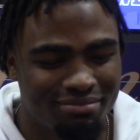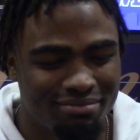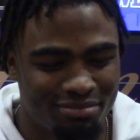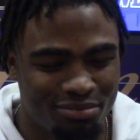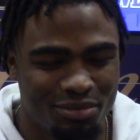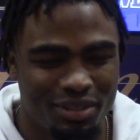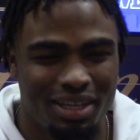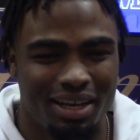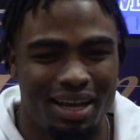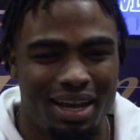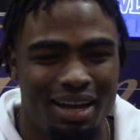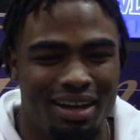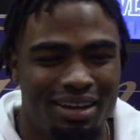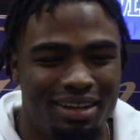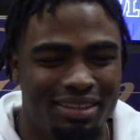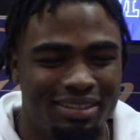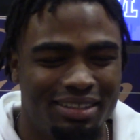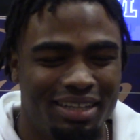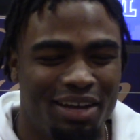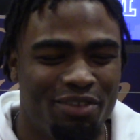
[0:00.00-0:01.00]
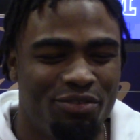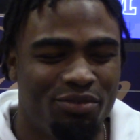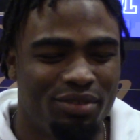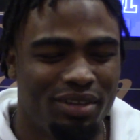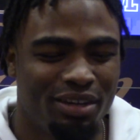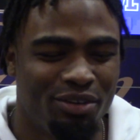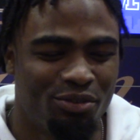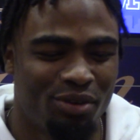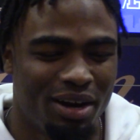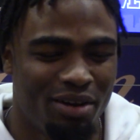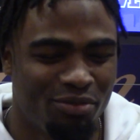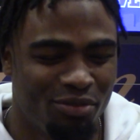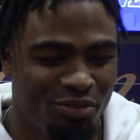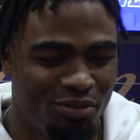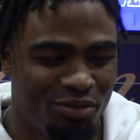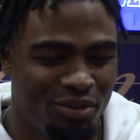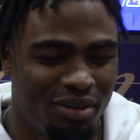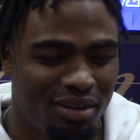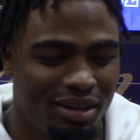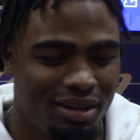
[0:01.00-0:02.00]
Mm, yeah, uh, definitely grateful
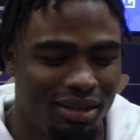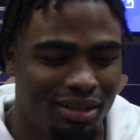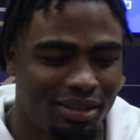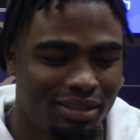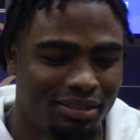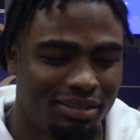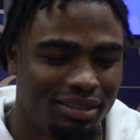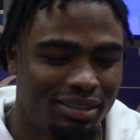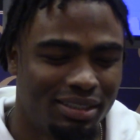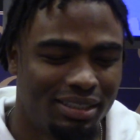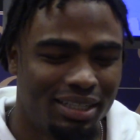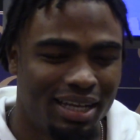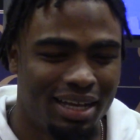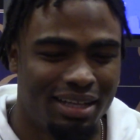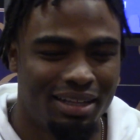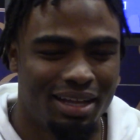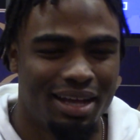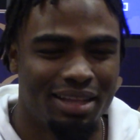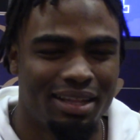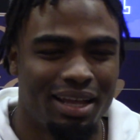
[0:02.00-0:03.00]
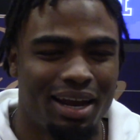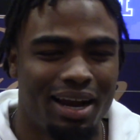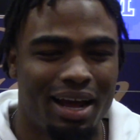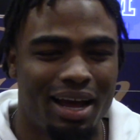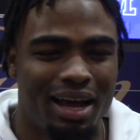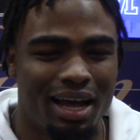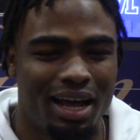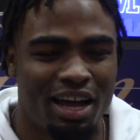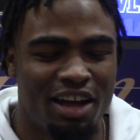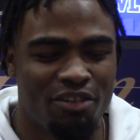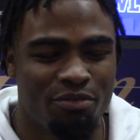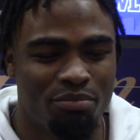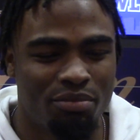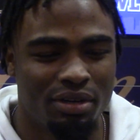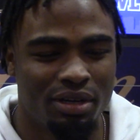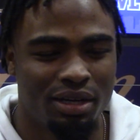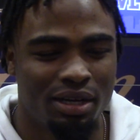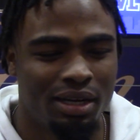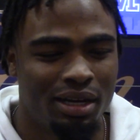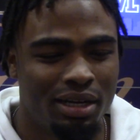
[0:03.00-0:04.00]
for uh, the stat line that I have,
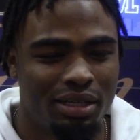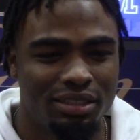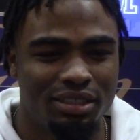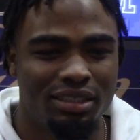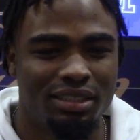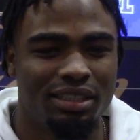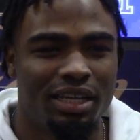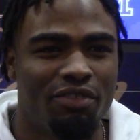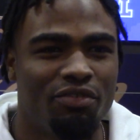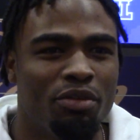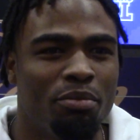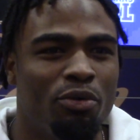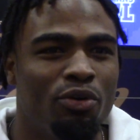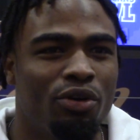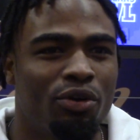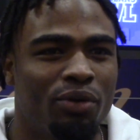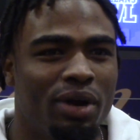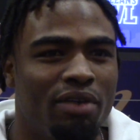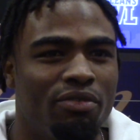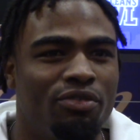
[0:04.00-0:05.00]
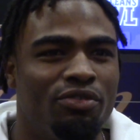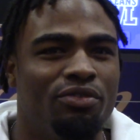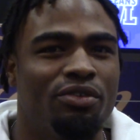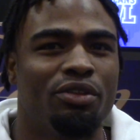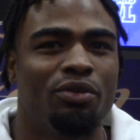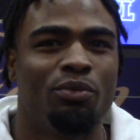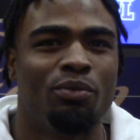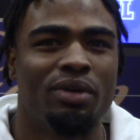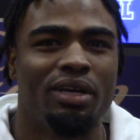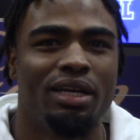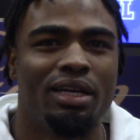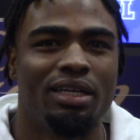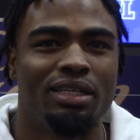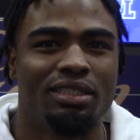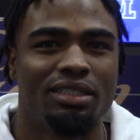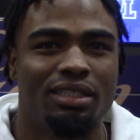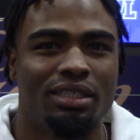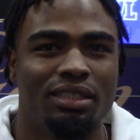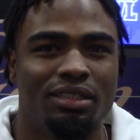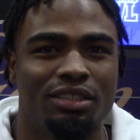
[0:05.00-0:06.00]
but just definitely more grateful for the
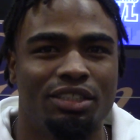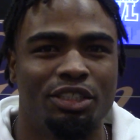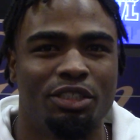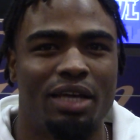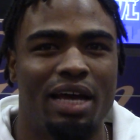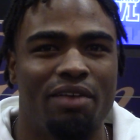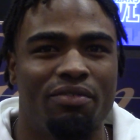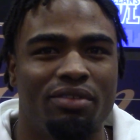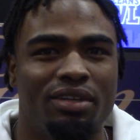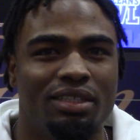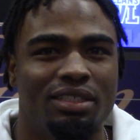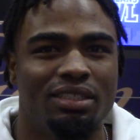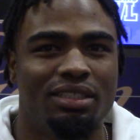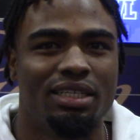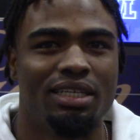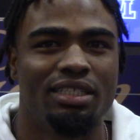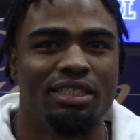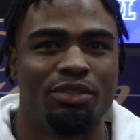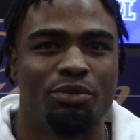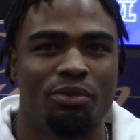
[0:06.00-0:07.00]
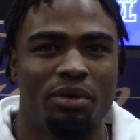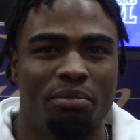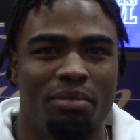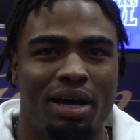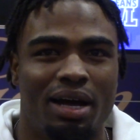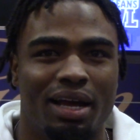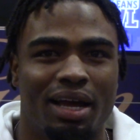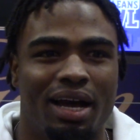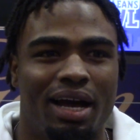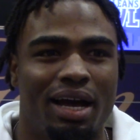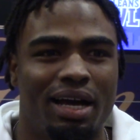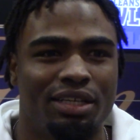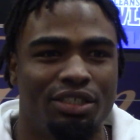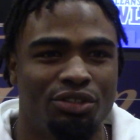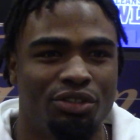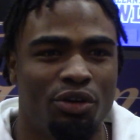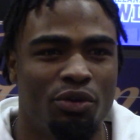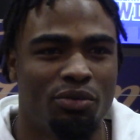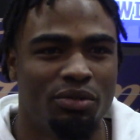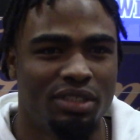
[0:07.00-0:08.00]
wins and just having the season with my guys.
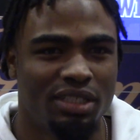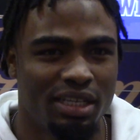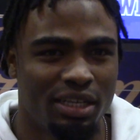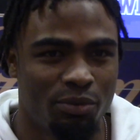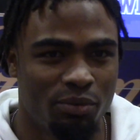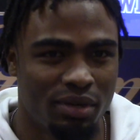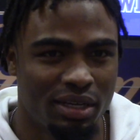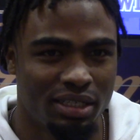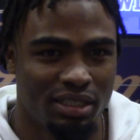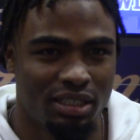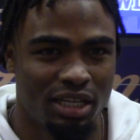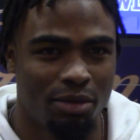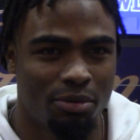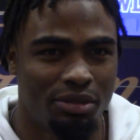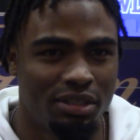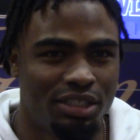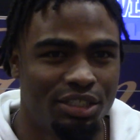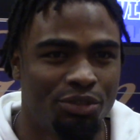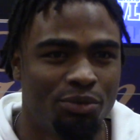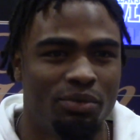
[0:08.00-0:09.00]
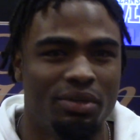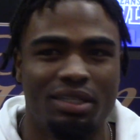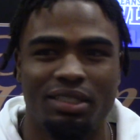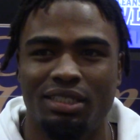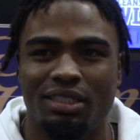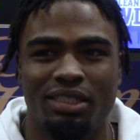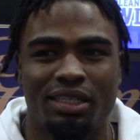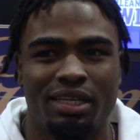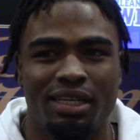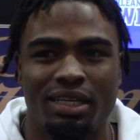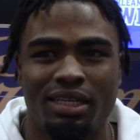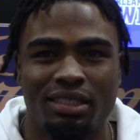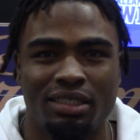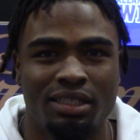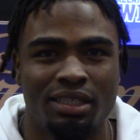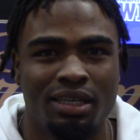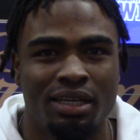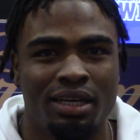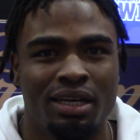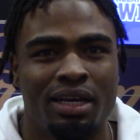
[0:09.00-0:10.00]
You know, 10 wins, double digit wins isn't
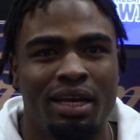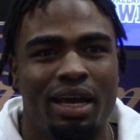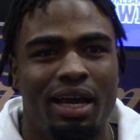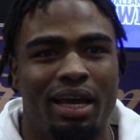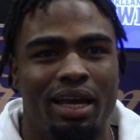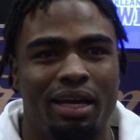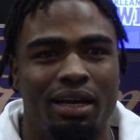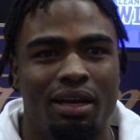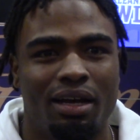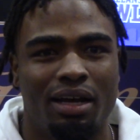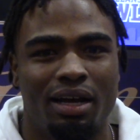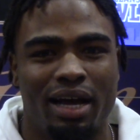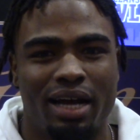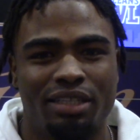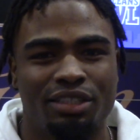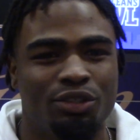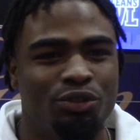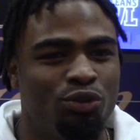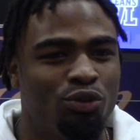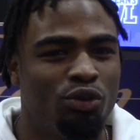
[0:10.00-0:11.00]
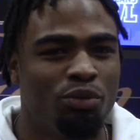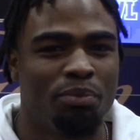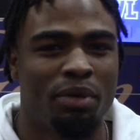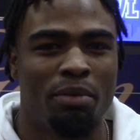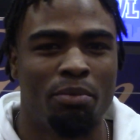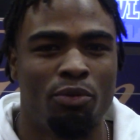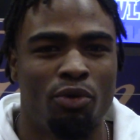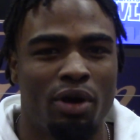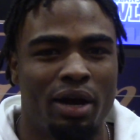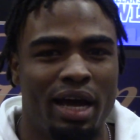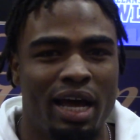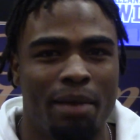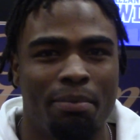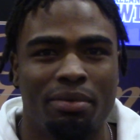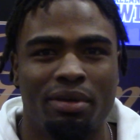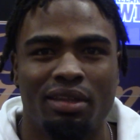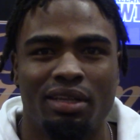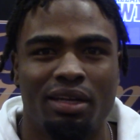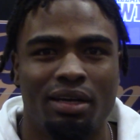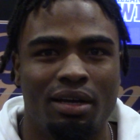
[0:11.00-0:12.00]
easy. And uh, as a group, I'm more
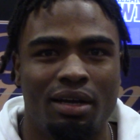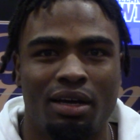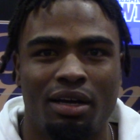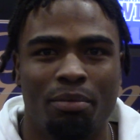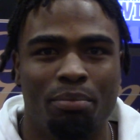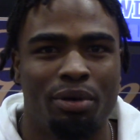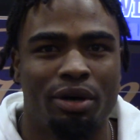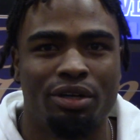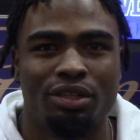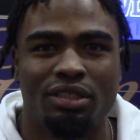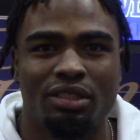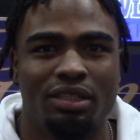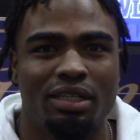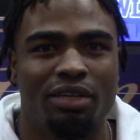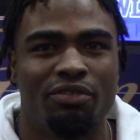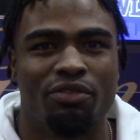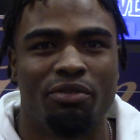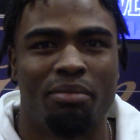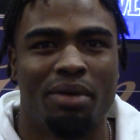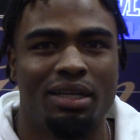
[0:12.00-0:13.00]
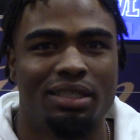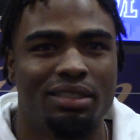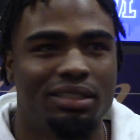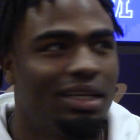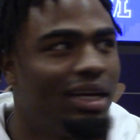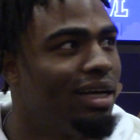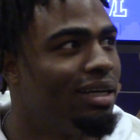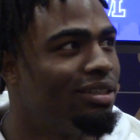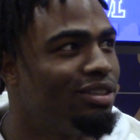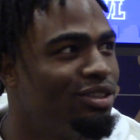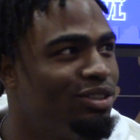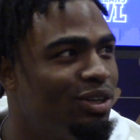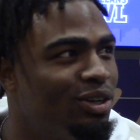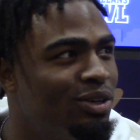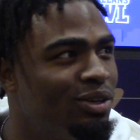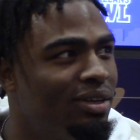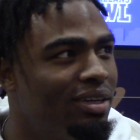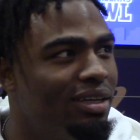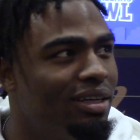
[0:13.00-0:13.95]
happy than uh, personally for my stats. So